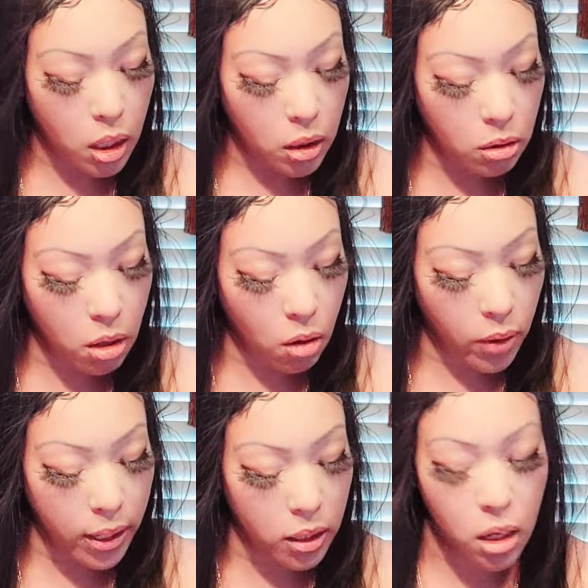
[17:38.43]
you know,
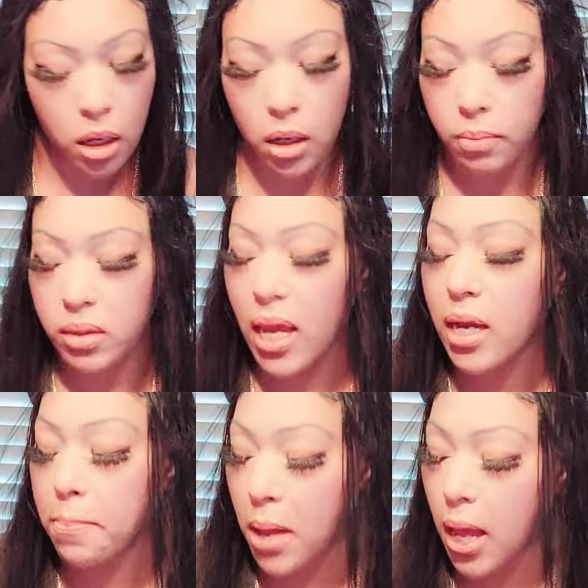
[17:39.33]
and um,
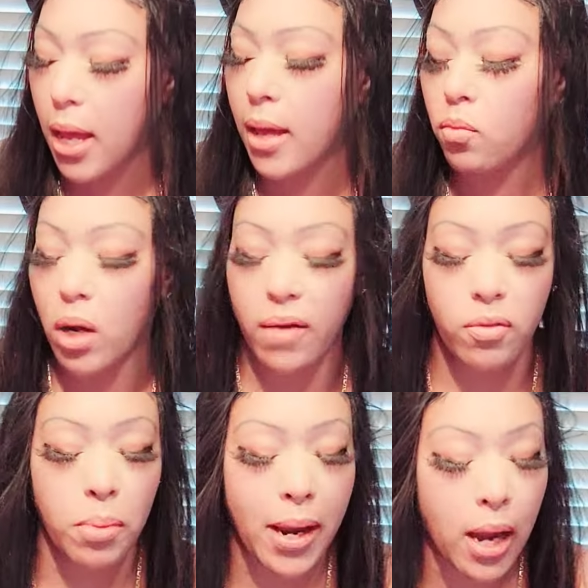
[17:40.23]
take upon whatever
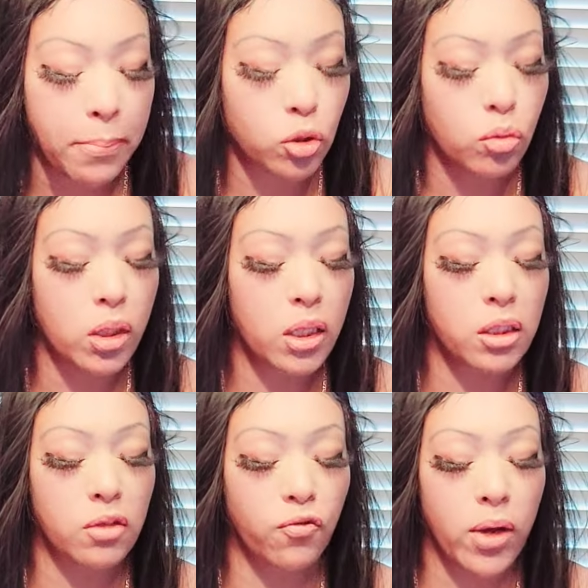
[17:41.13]
bright opportunity
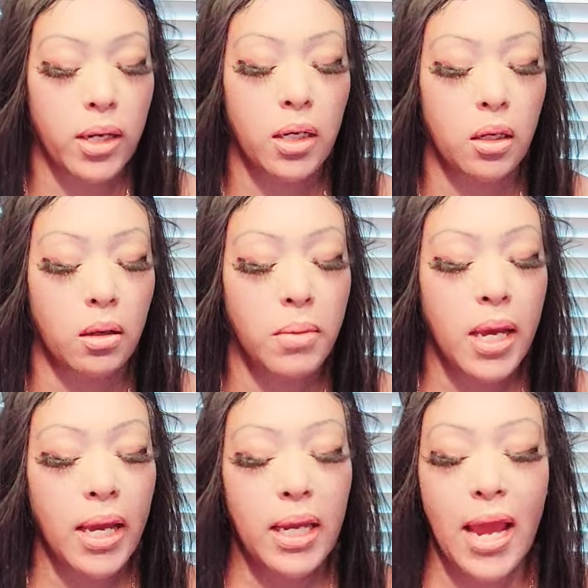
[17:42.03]
is in front of them
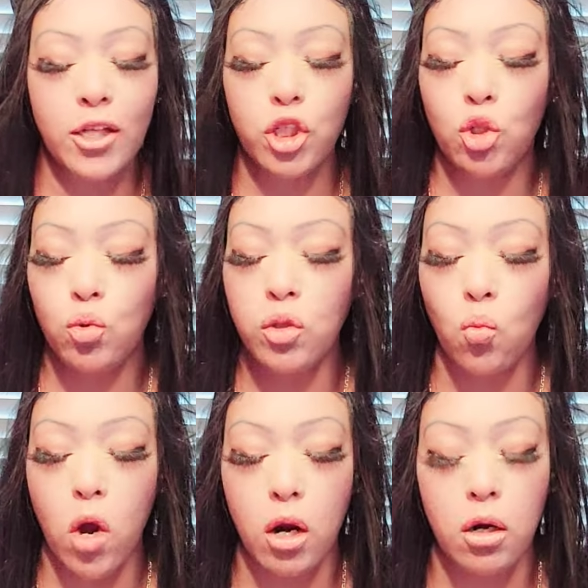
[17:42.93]
and actually do some
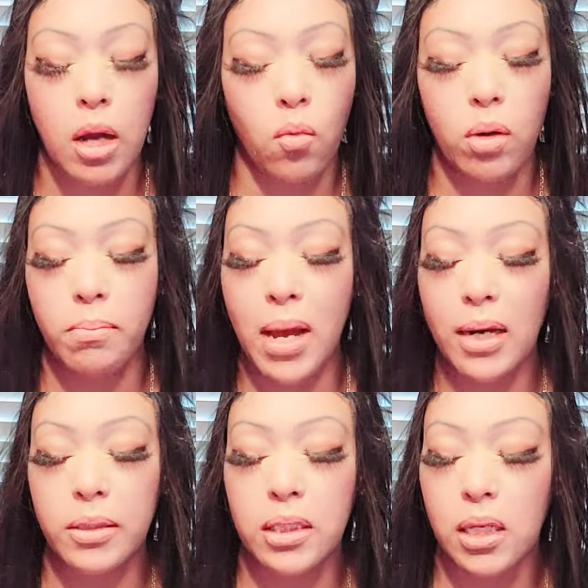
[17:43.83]
work. I wouldn't
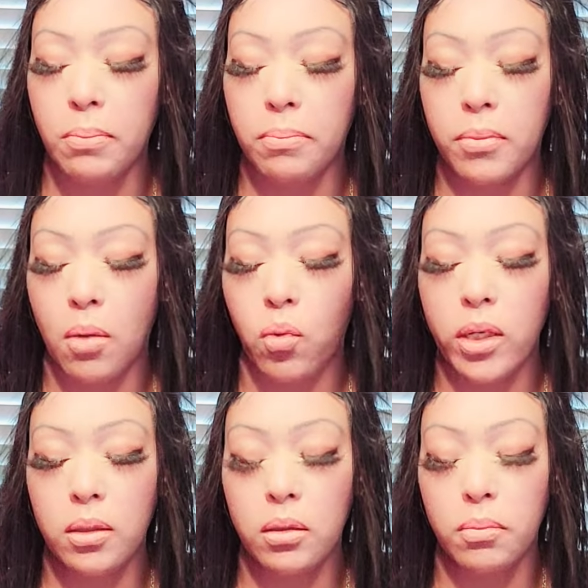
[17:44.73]
mind, see, I
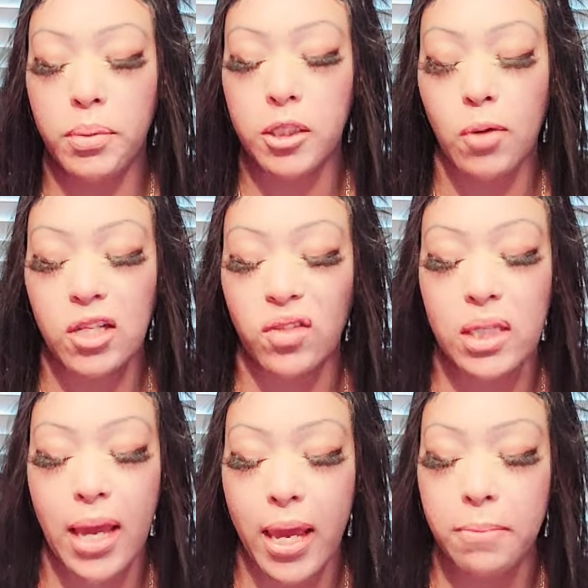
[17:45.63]
wouldn't be surprised if I
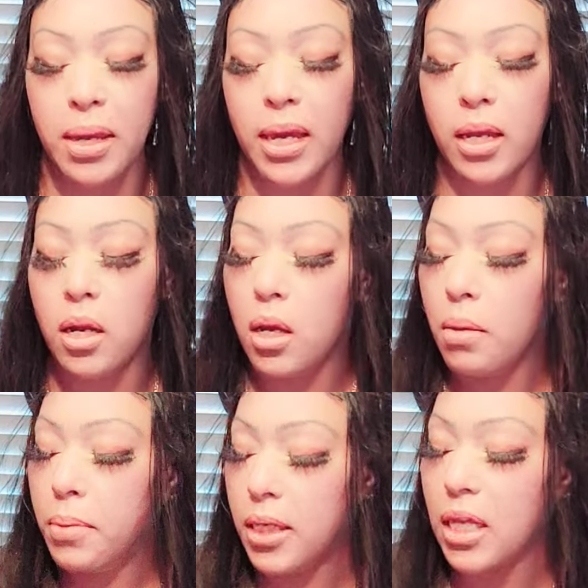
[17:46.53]
see Hangman
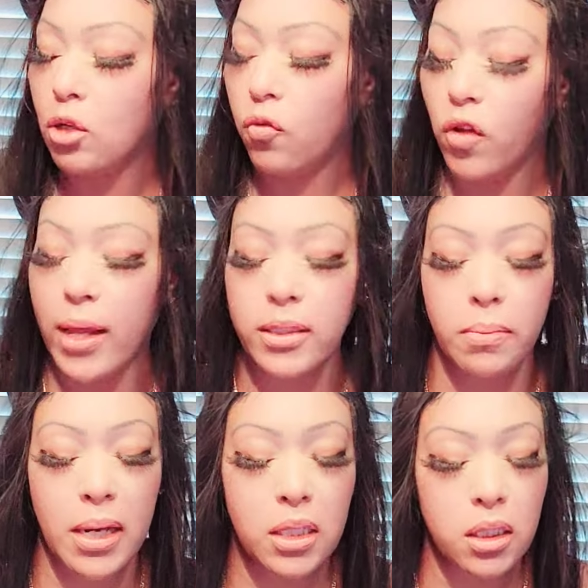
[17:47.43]
because I do feel like
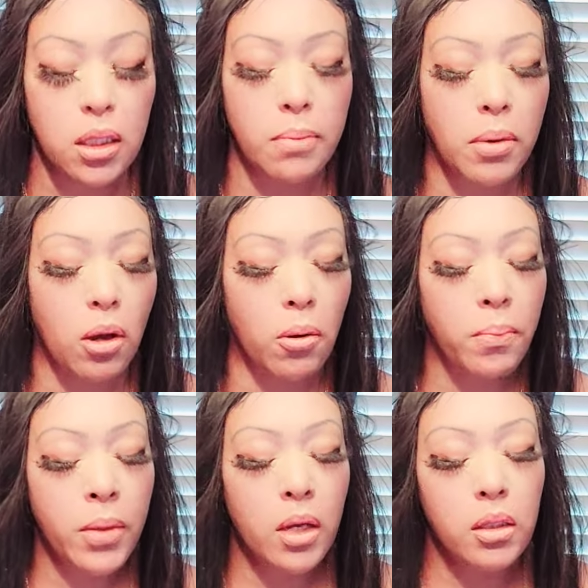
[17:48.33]
somebody is in limbo.
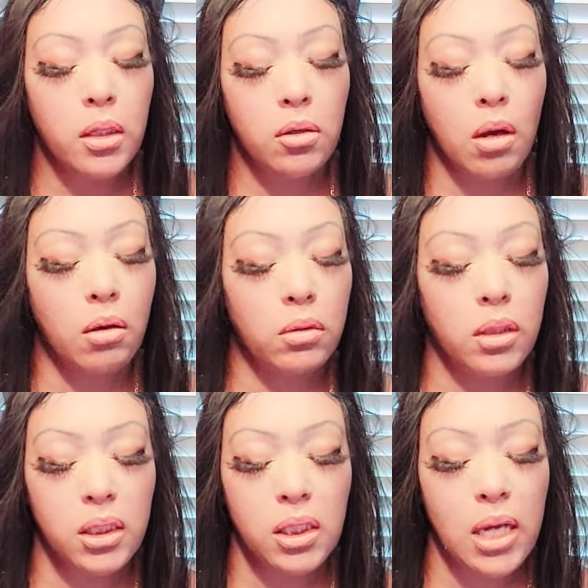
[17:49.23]
You know,
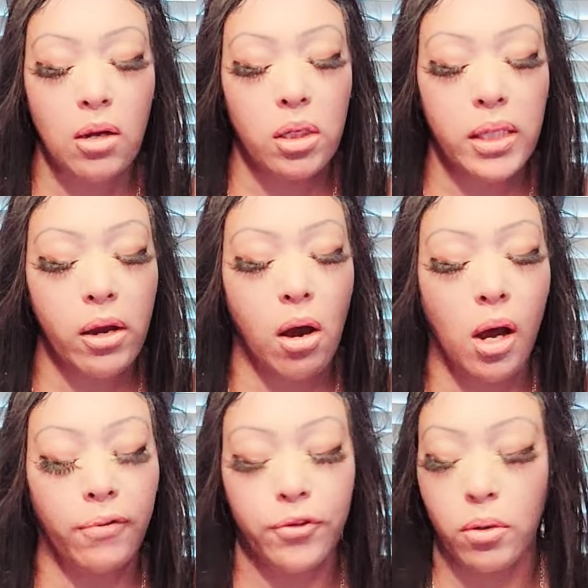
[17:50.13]
this is not going to take
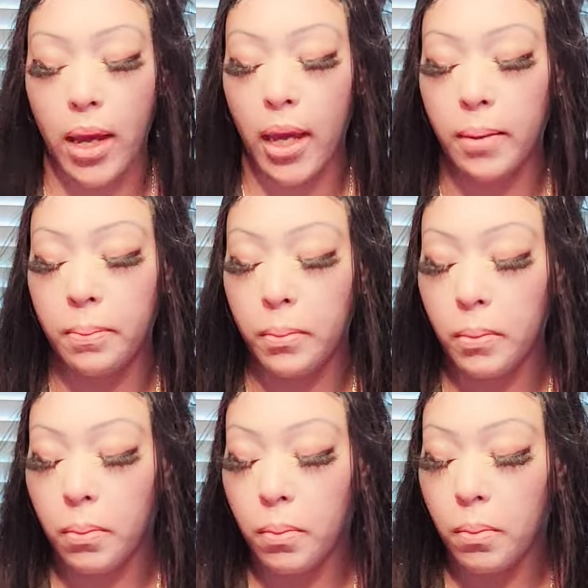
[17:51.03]
off, okay?
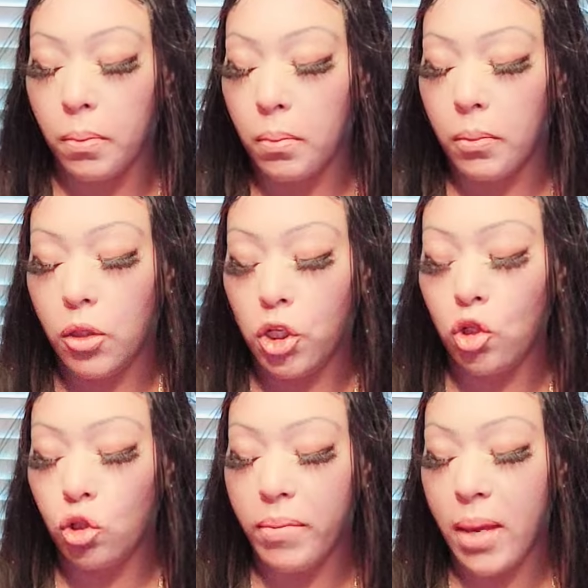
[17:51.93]

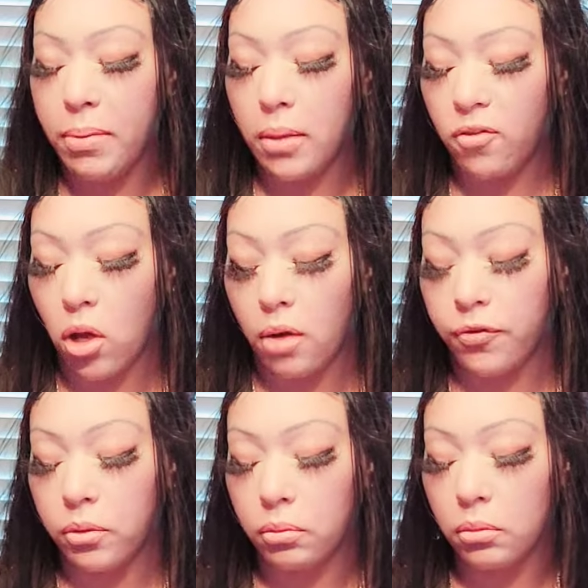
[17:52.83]
Children may be involved.